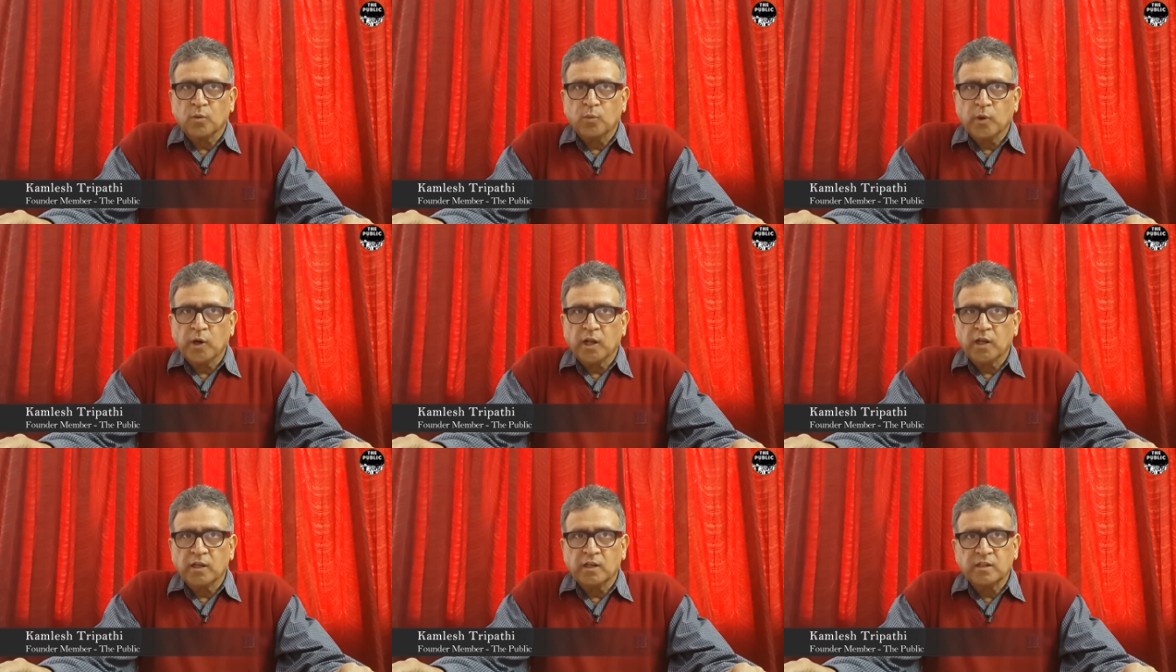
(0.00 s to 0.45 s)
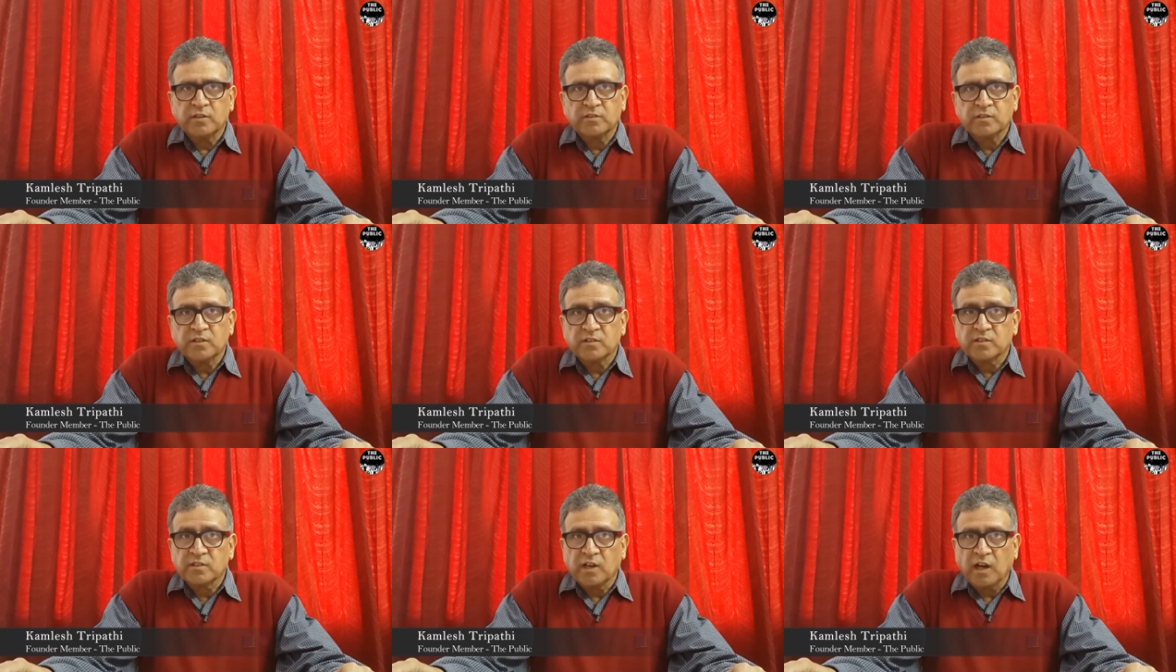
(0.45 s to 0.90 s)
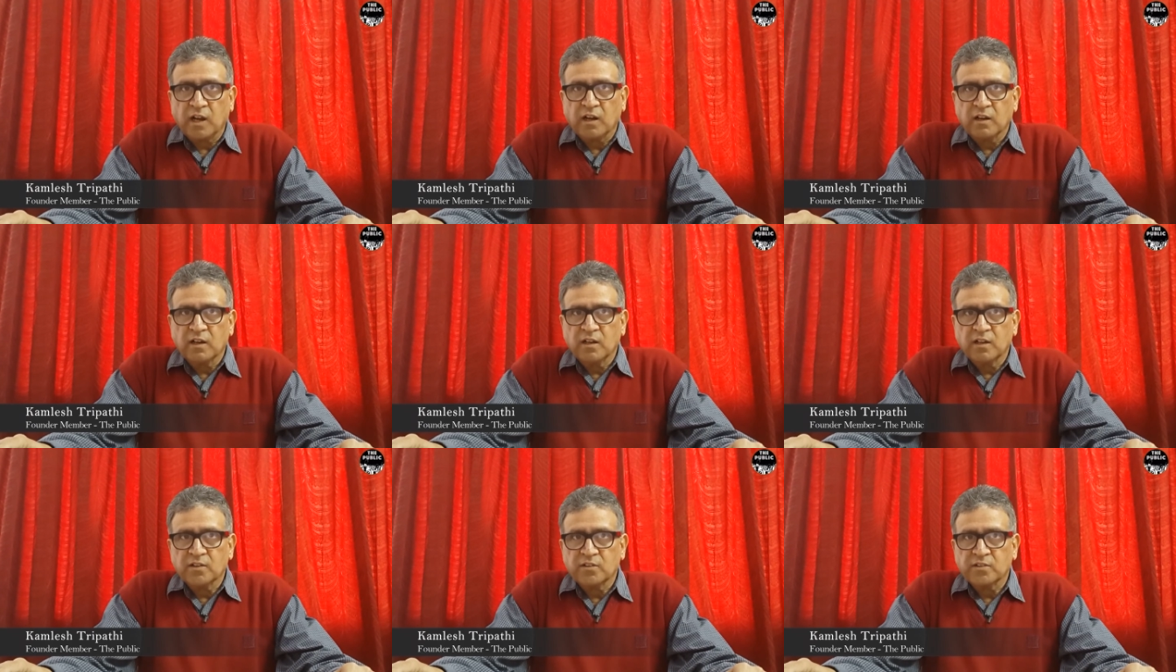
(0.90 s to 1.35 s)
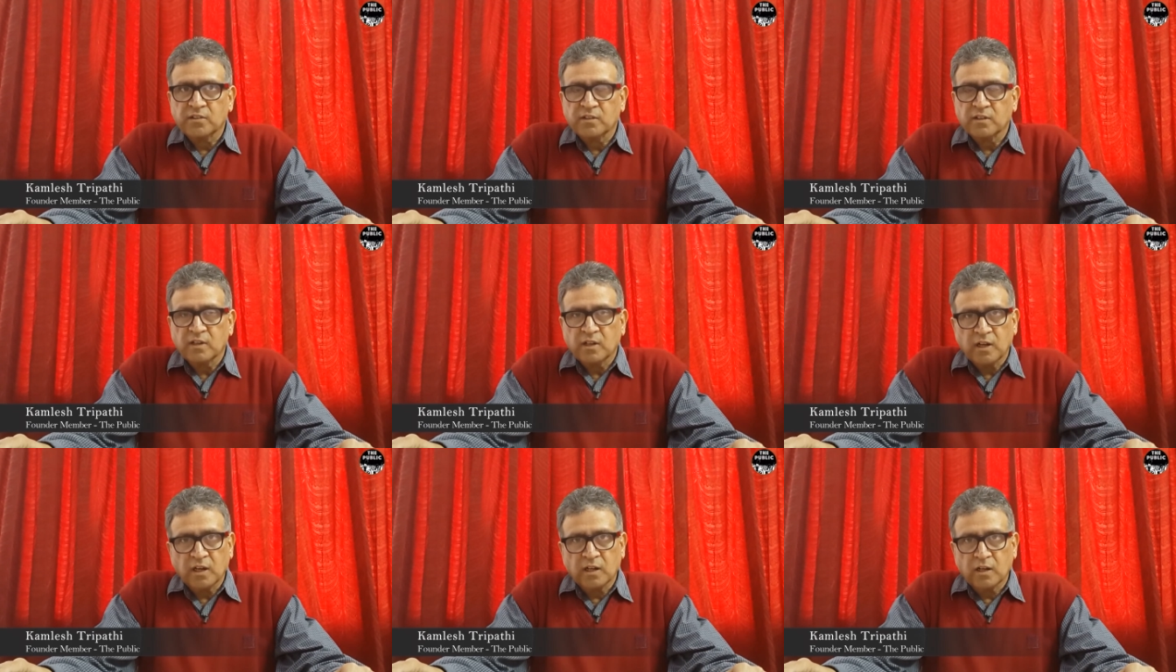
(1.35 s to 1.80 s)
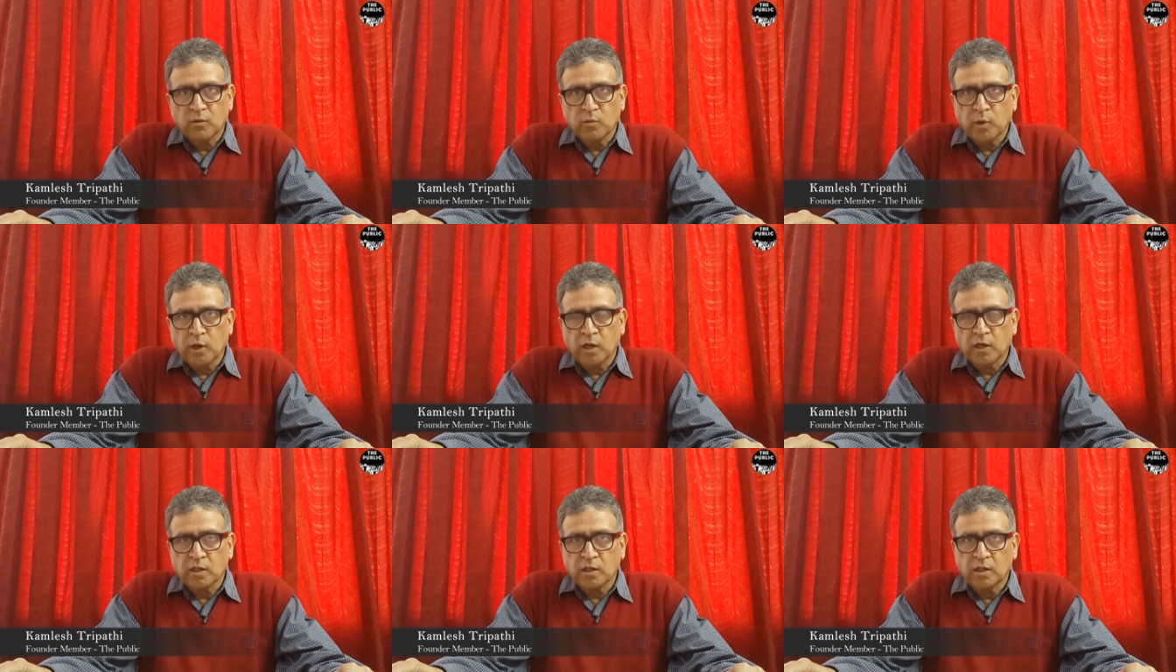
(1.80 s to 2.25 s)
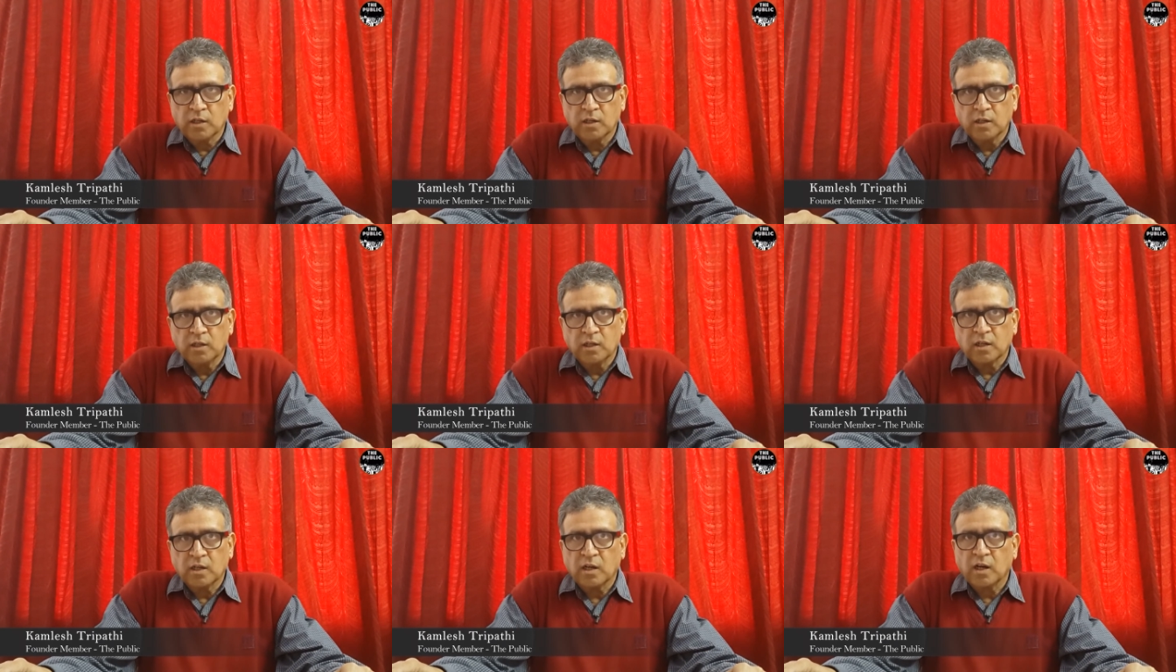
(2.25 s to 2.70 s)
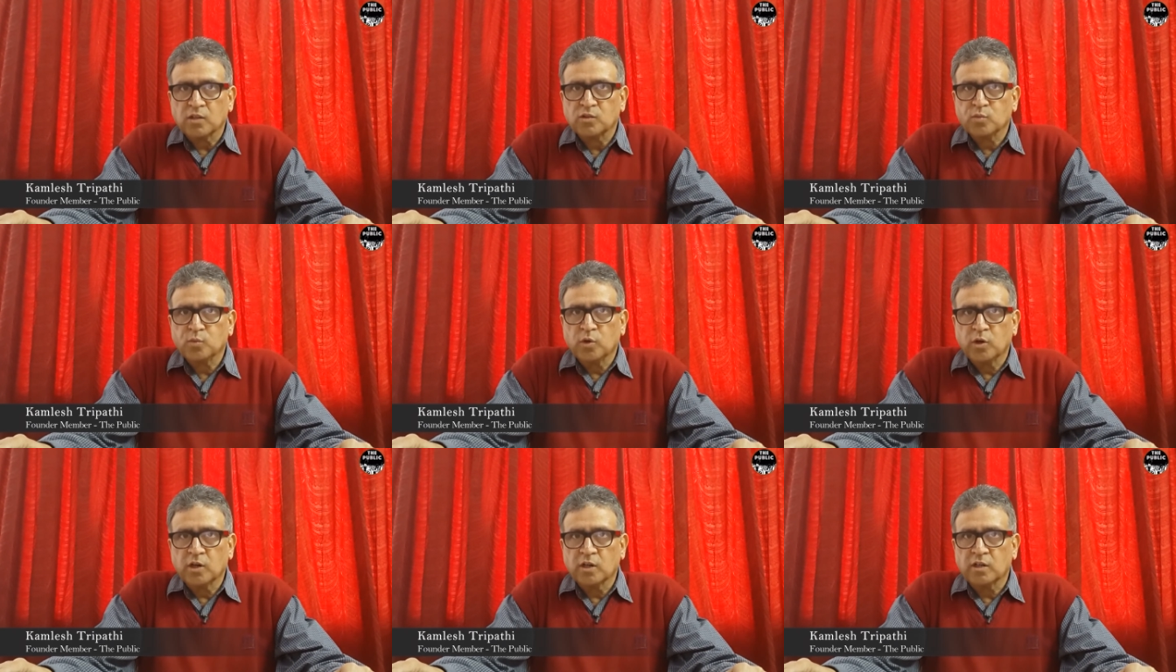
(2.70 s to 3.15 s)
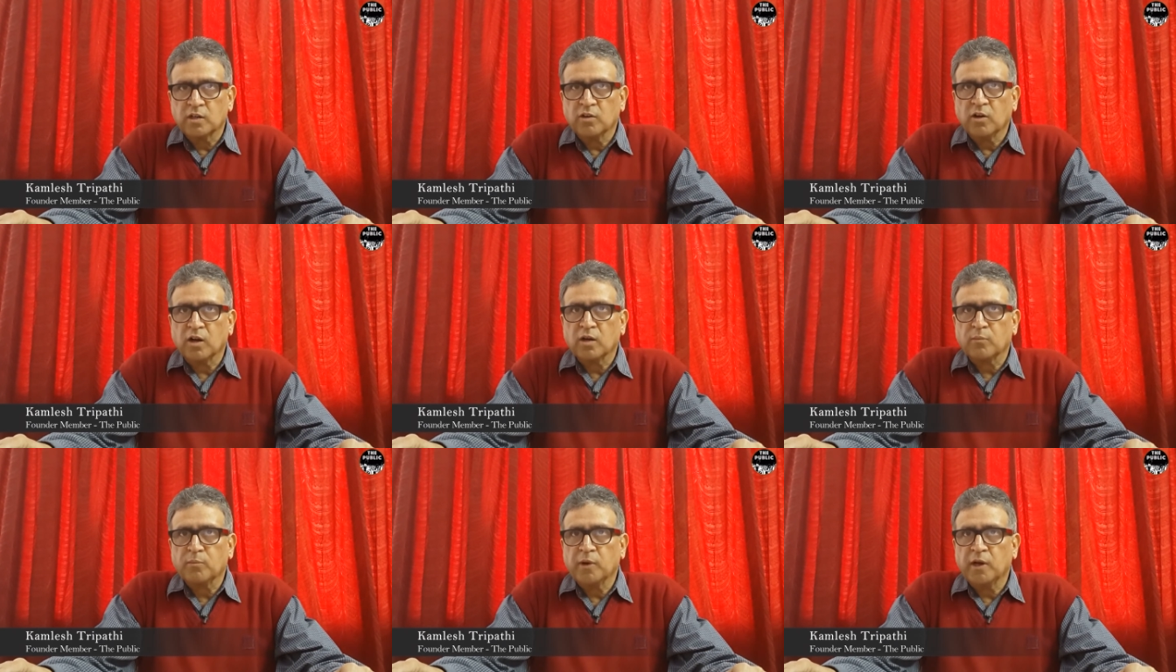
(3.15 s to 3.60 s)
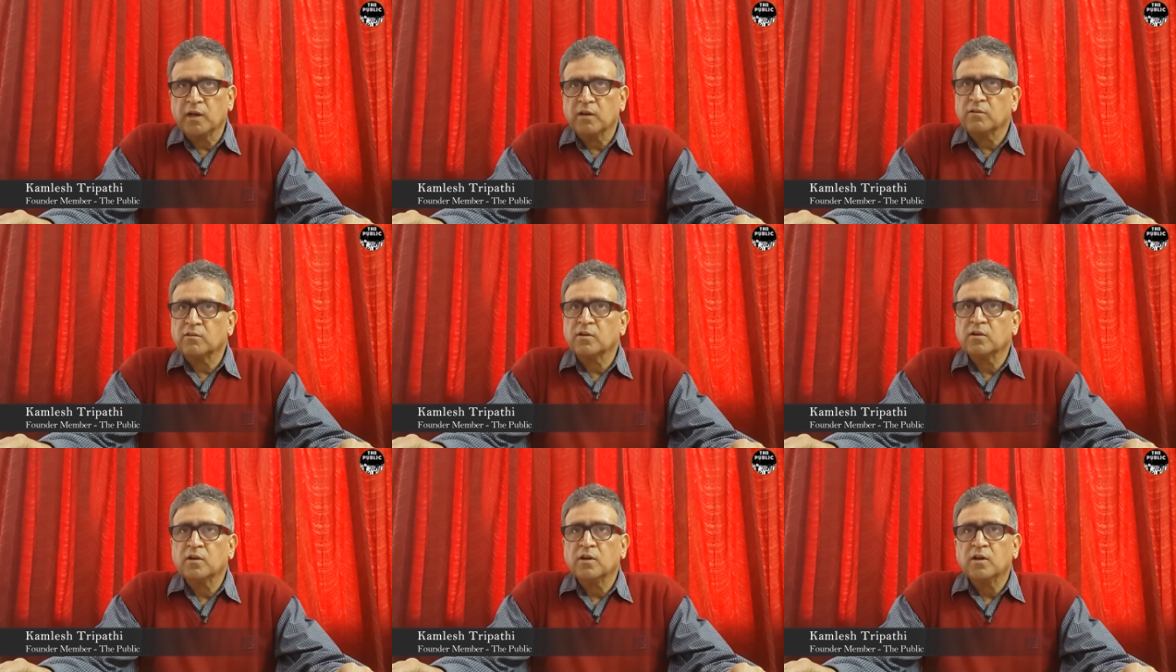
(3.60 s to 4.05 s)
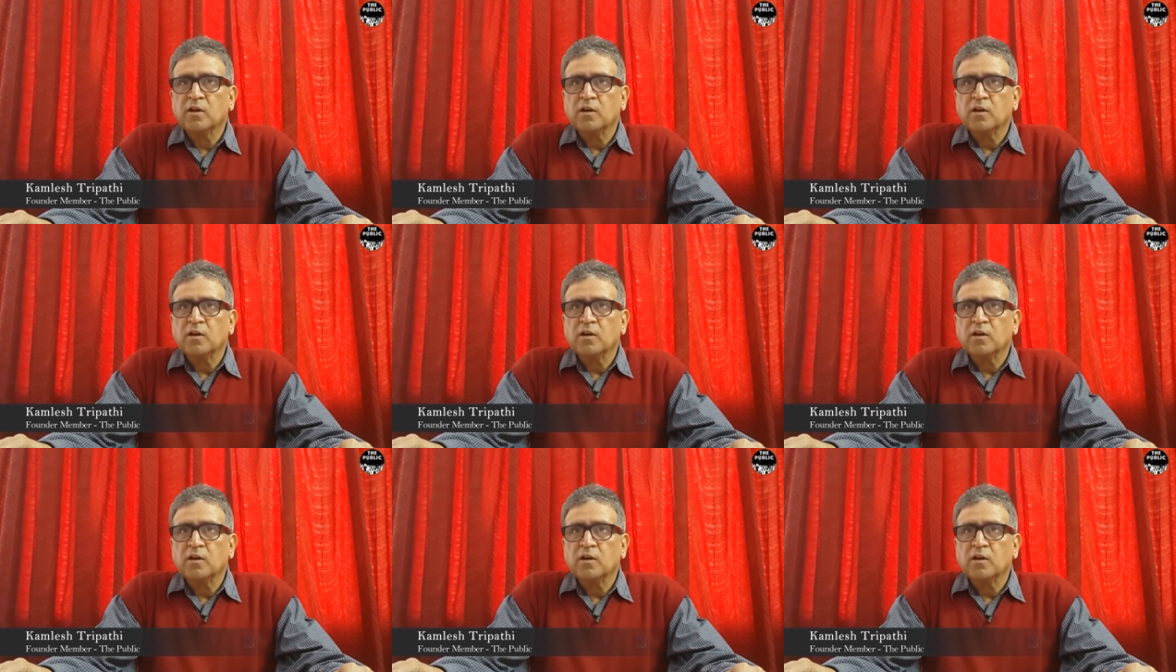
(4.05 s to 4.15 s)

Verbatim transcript: Well, it's a scandalous and a vulgar cuss word not meant